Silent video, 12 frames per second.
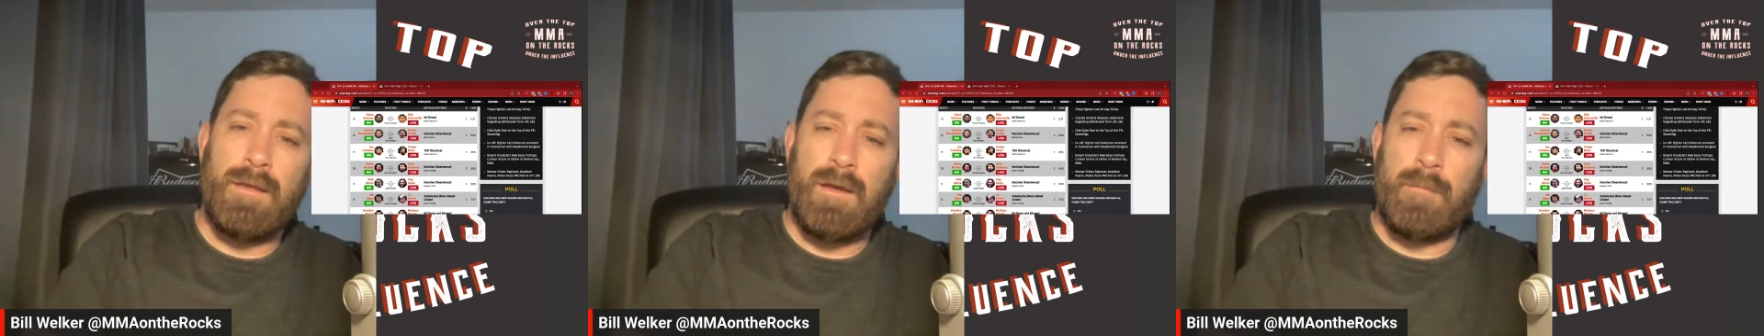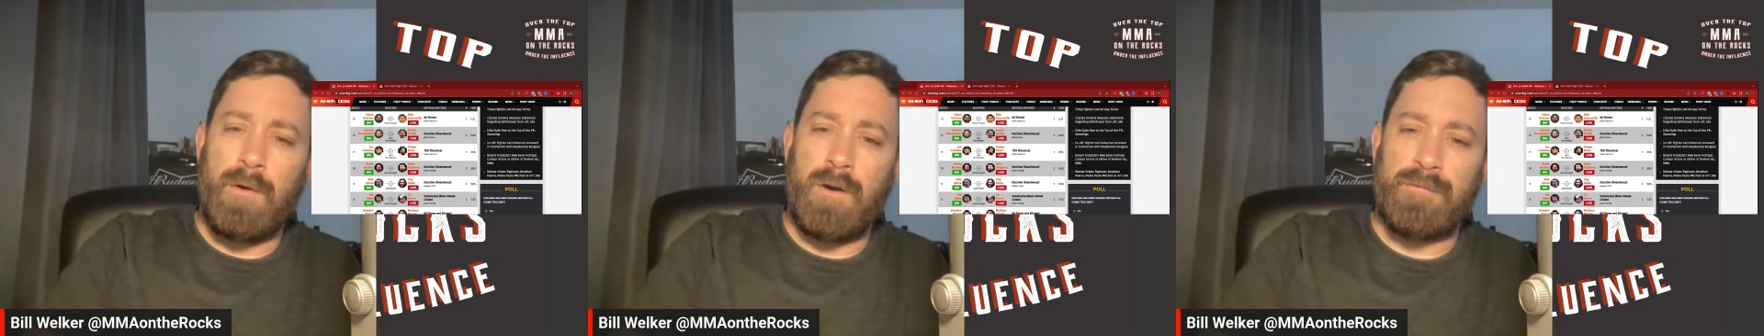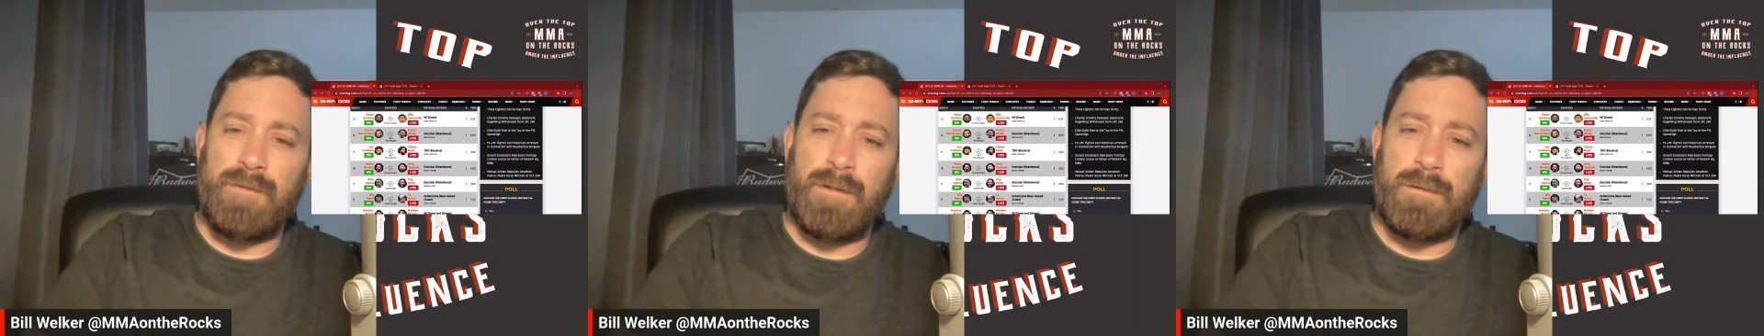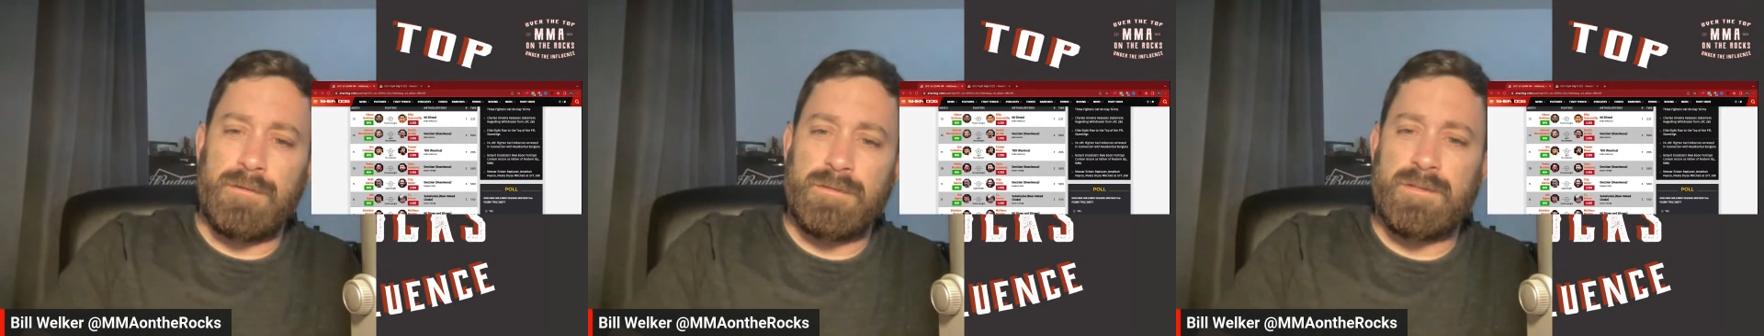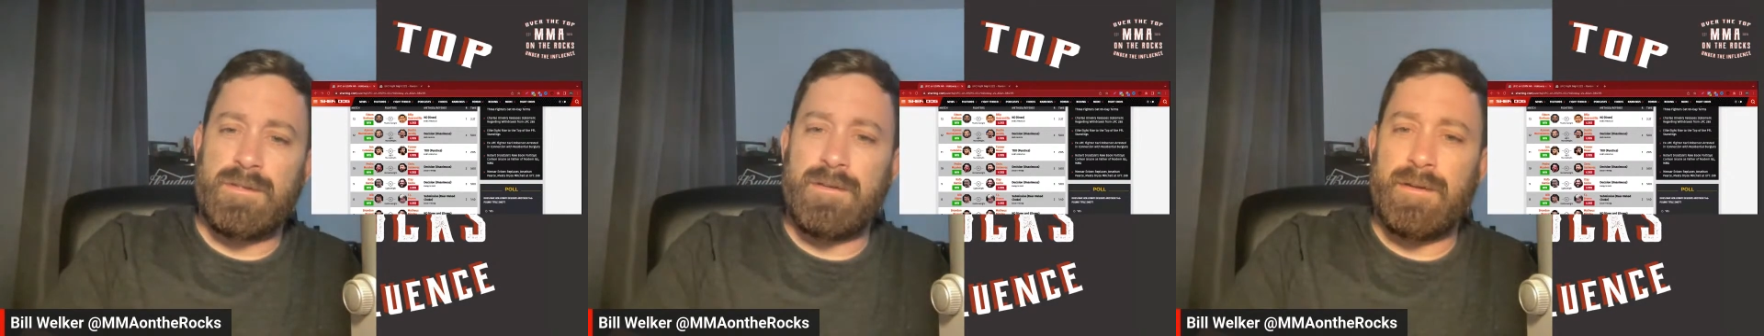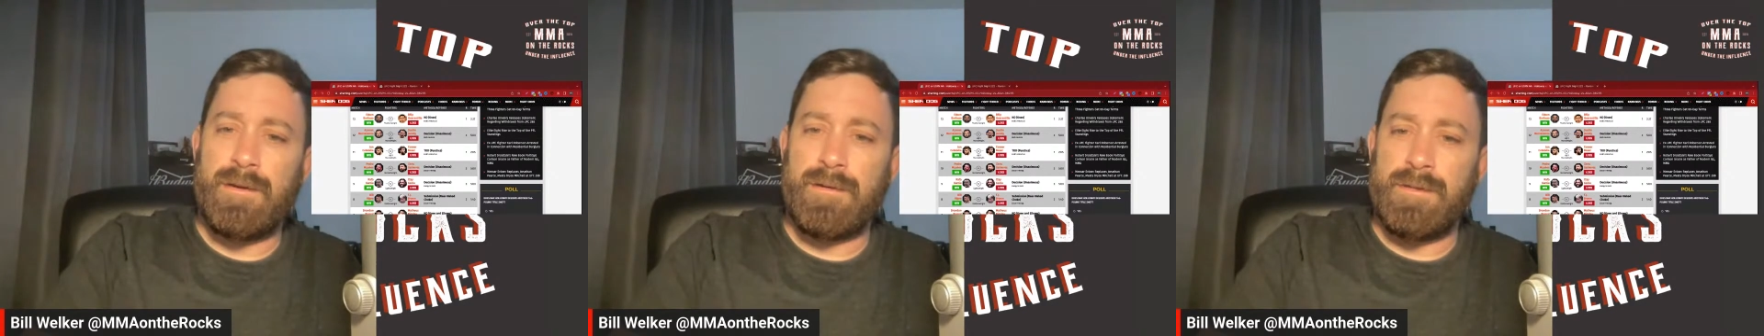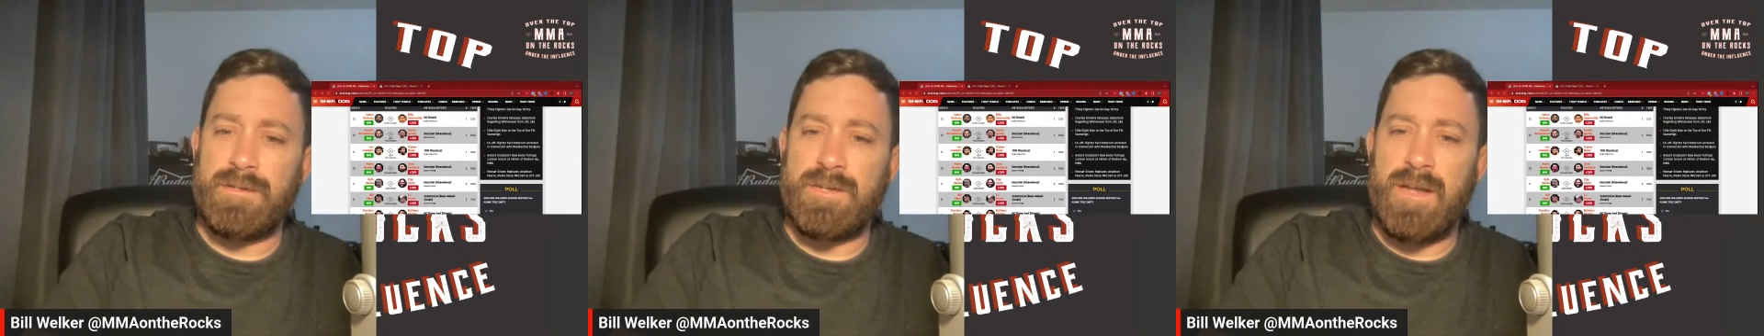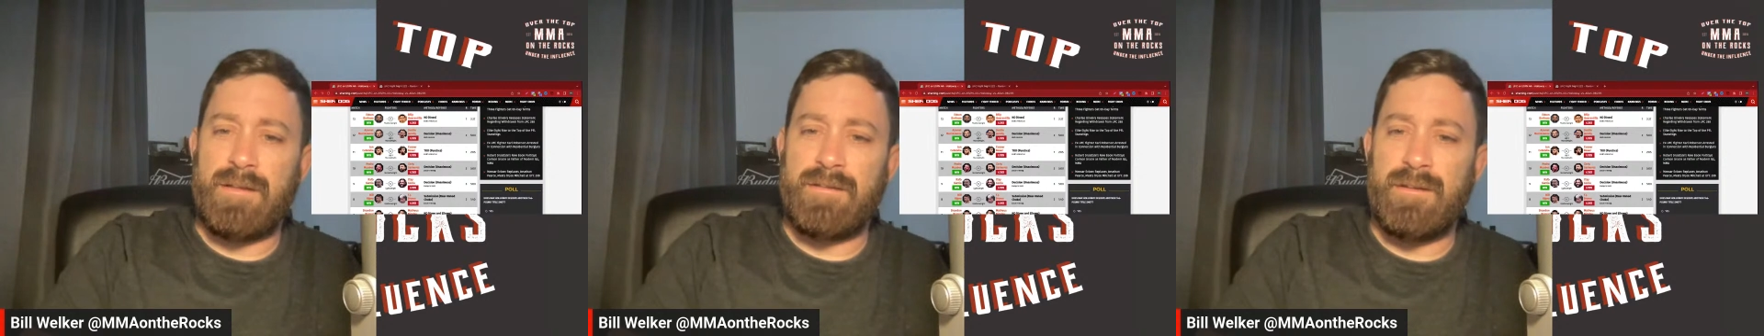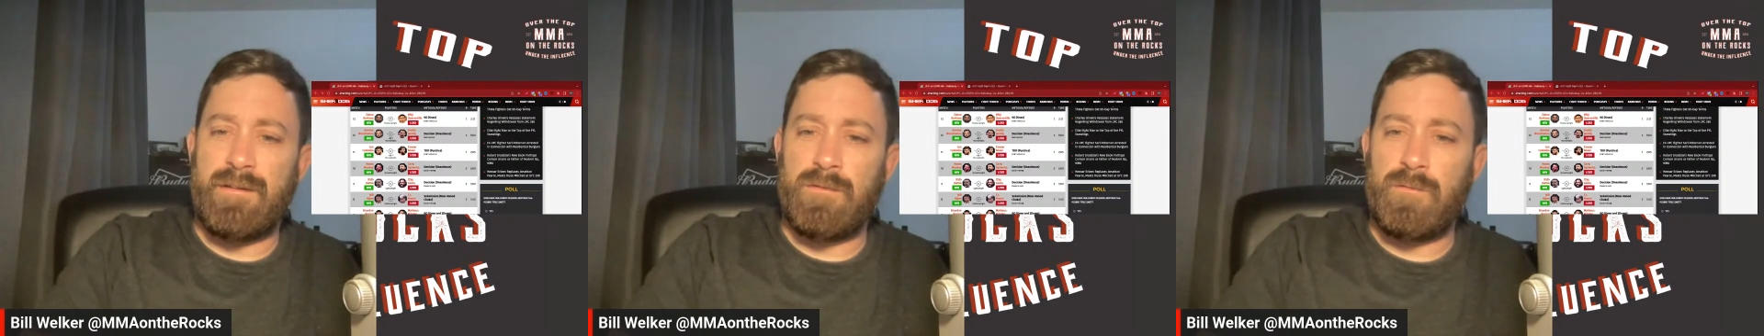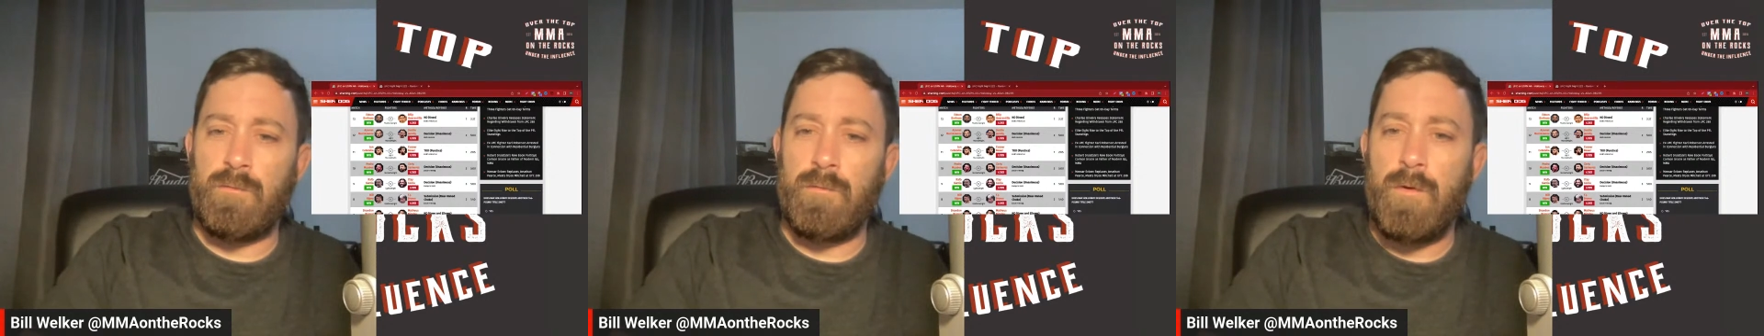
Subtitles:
yeah, Mark Fellows here in the chat says,